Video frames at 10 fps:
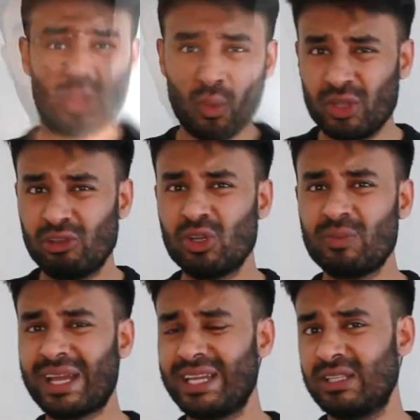When you look
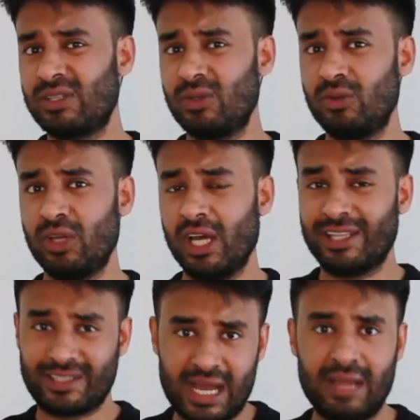back into
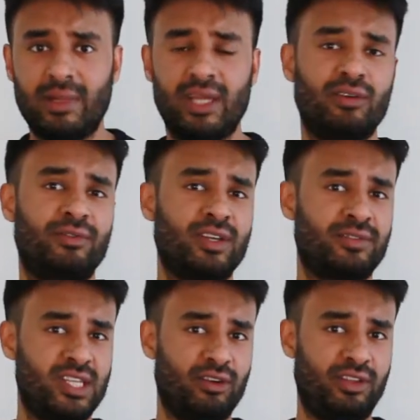the timeline of
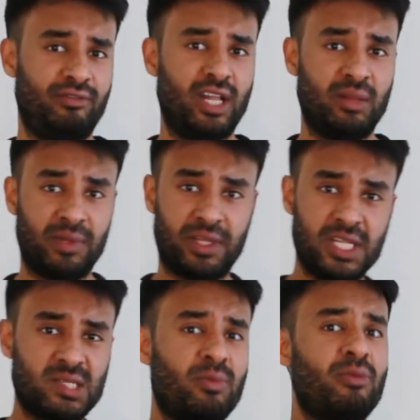self-development,
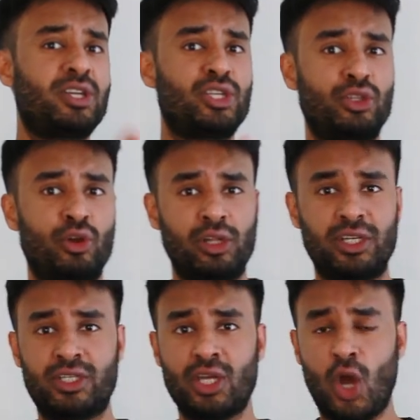inspiration,
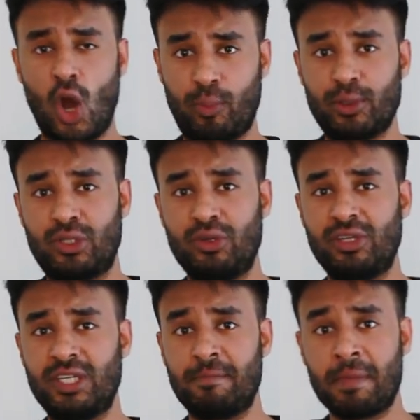knowledge,
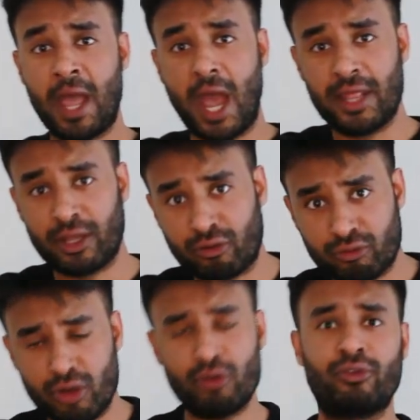opportunity, and then
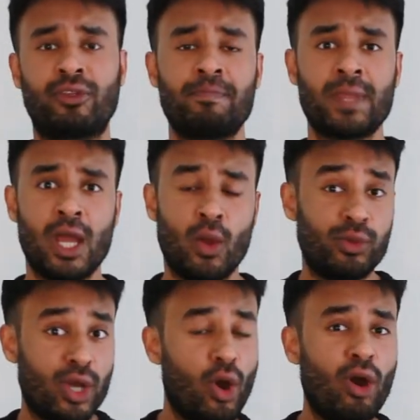growth,
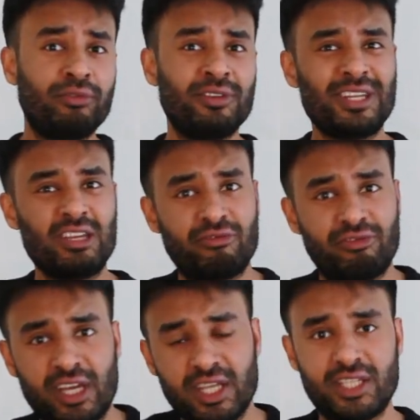we often
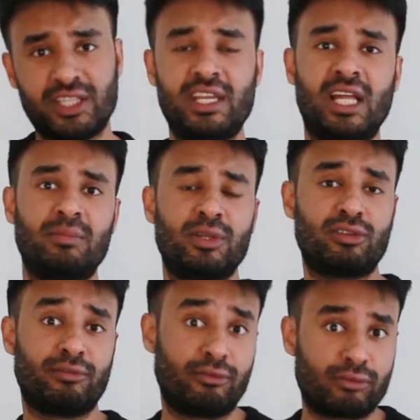evade the element
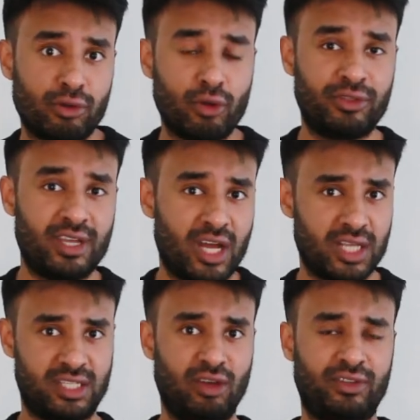of growth in our
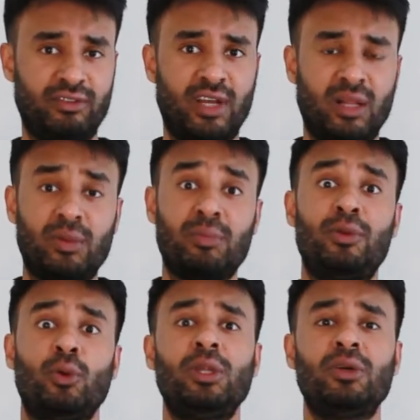self-development
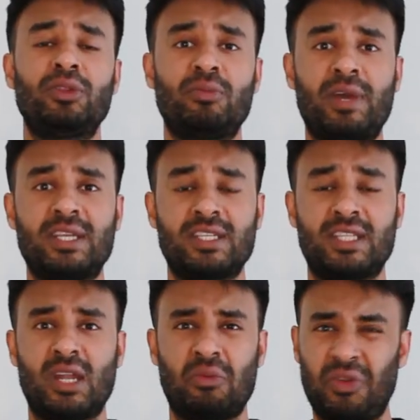purely on the basis
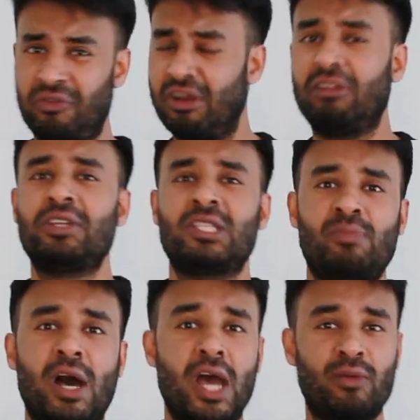that we felt
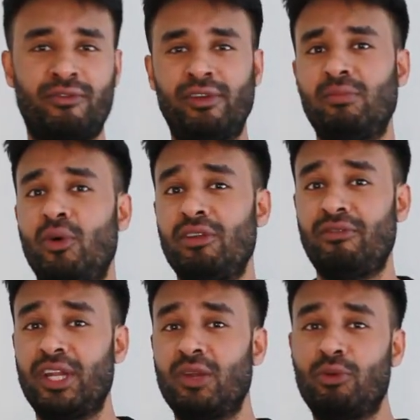inspired, we feel
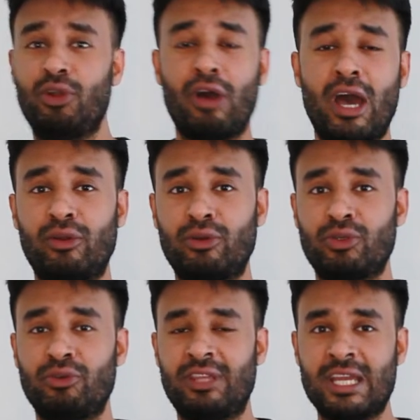motivated, we know how to
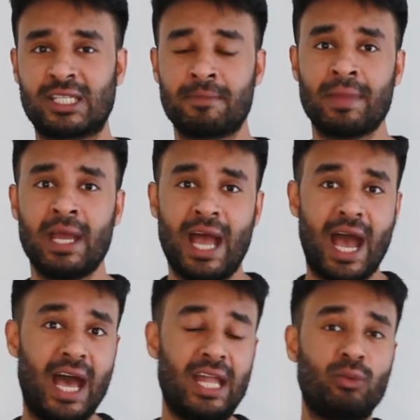do things,
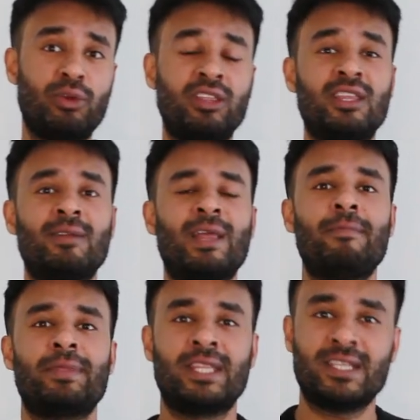and we think
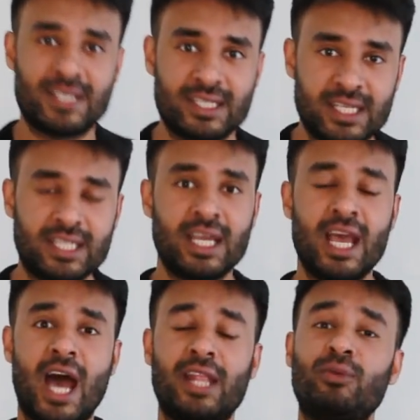that this is it.
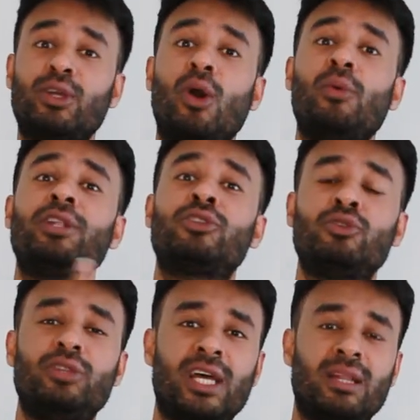And then we go
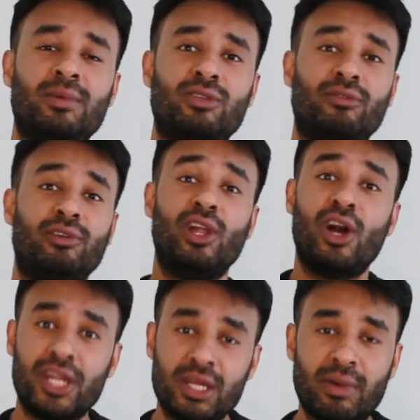into the element of
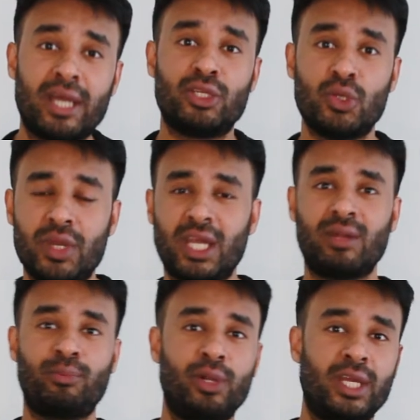learning by doing
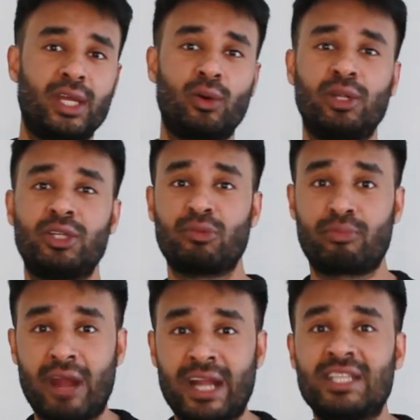and putting it all into
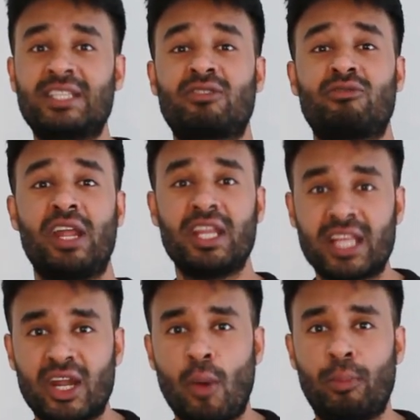practice, creating
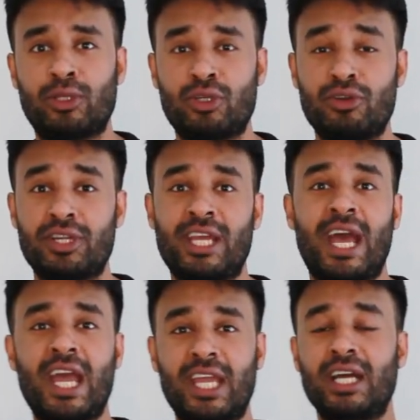that opportunity.
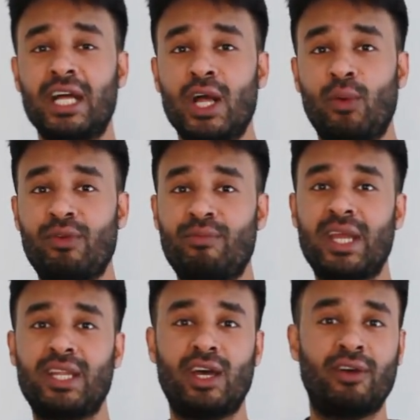Hey, we've
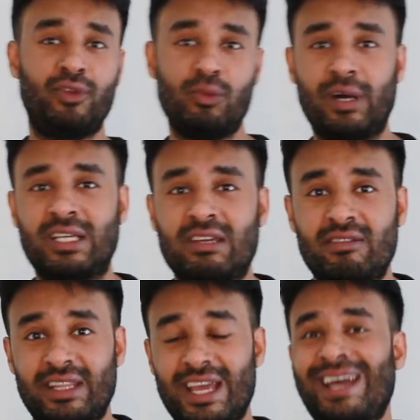made a few bucks here
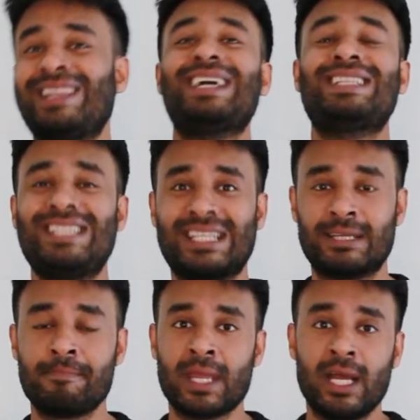and there, and that's it.
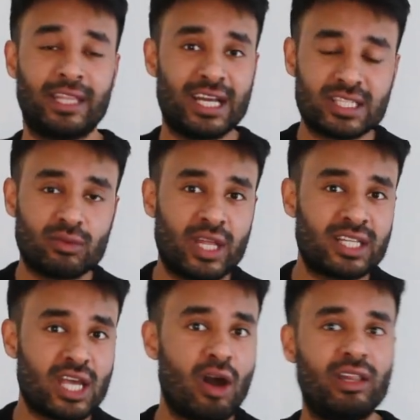
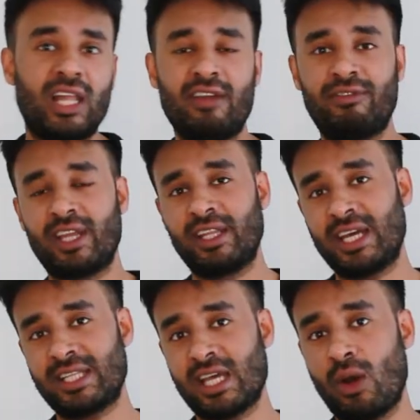That's our life, and
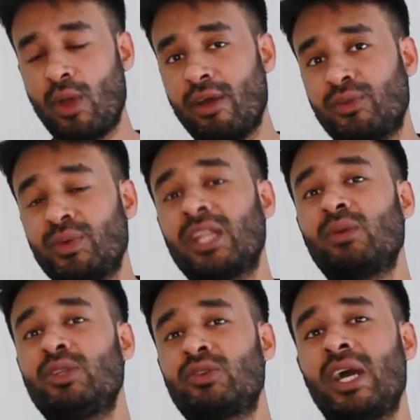that's our way of doing it. And then
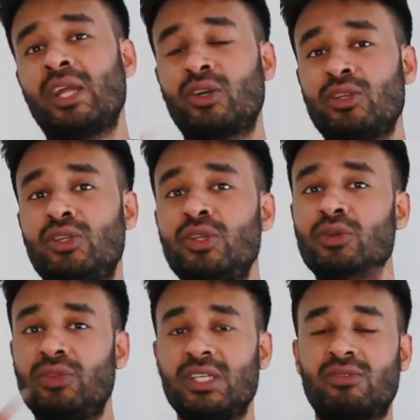we try and
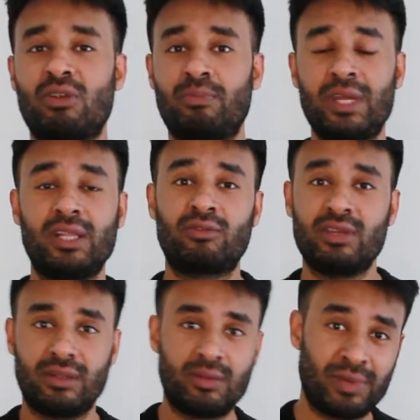continue these repeat
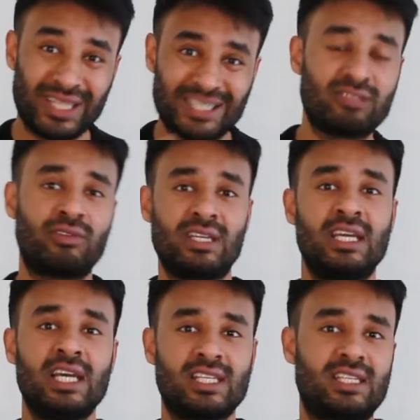these three
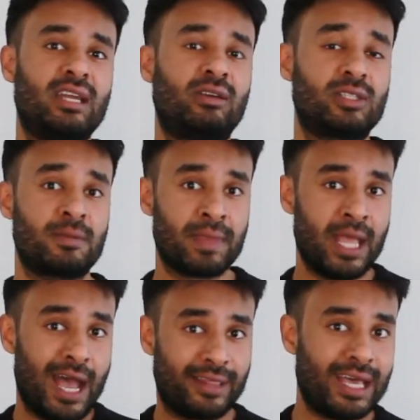cycles.
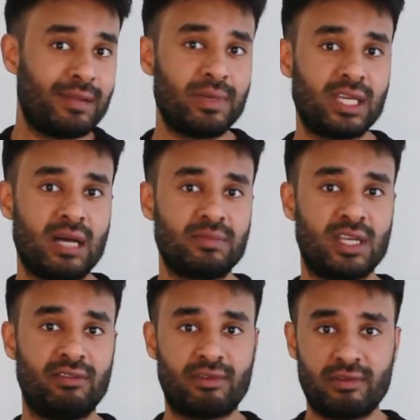And that becomes
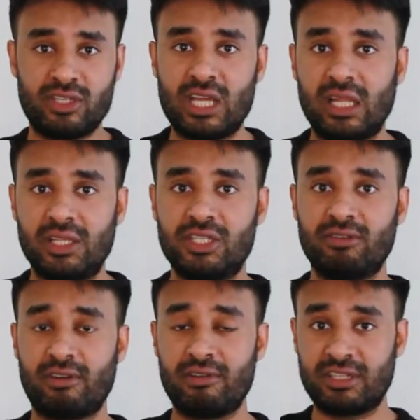a very challenging,
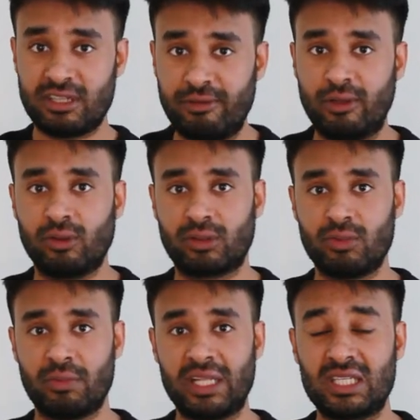very difficult
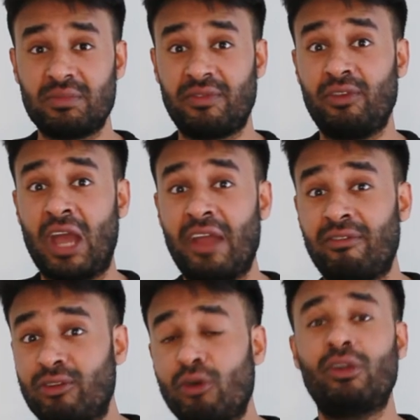momentum if
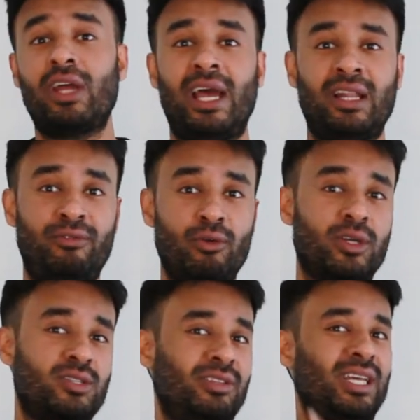you don't
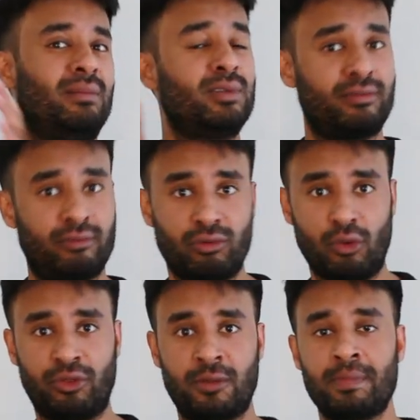focus on the element of
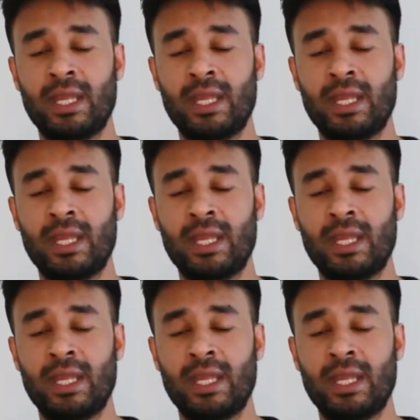growth.